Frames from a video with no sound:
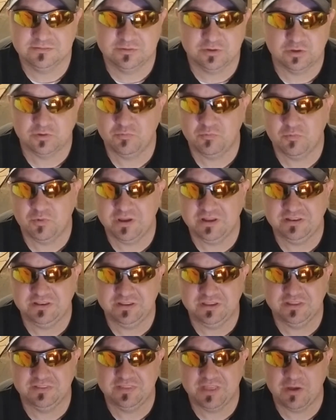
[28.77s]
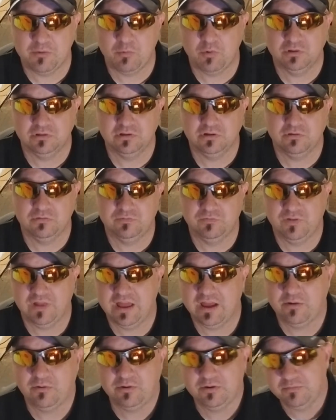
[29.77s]
Couldn't wait to get that one little
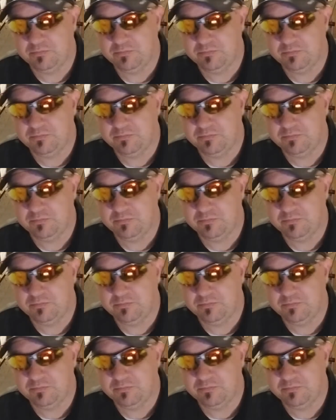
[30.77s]
flower,